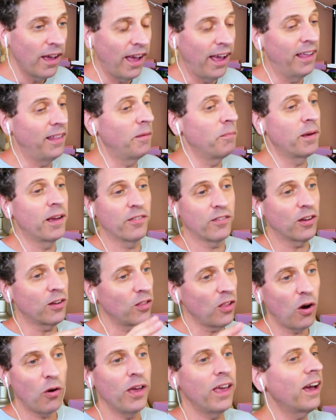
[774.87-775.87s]
And then because of
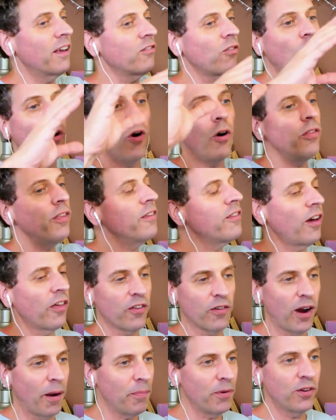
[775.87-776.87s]
Glow, he got all these
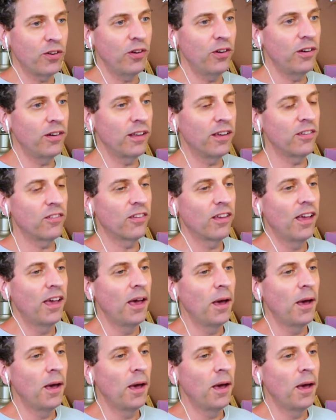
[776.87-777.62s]
other opportunities.